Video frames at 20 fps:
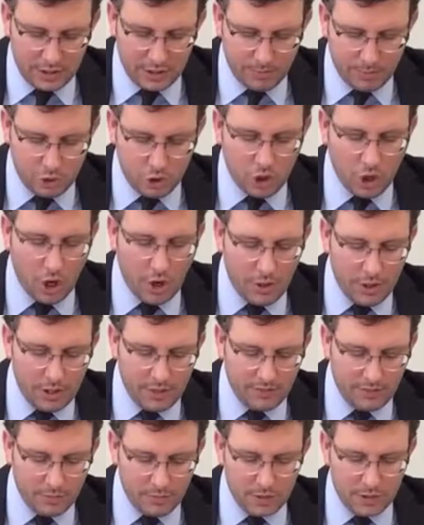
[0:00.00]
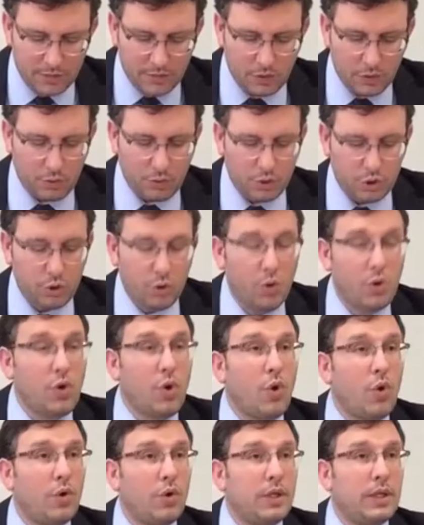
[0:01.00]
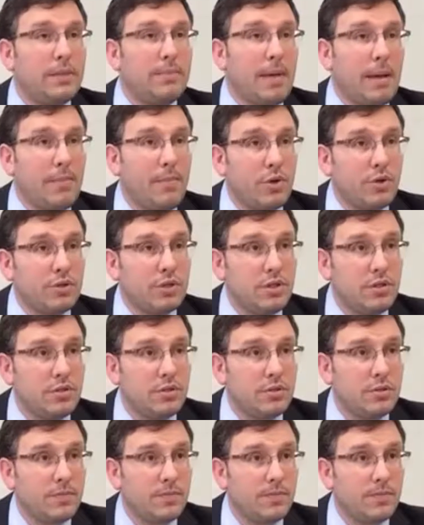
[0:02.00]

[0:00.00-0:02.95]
the majority of the mitzvot were taught orally by Moses.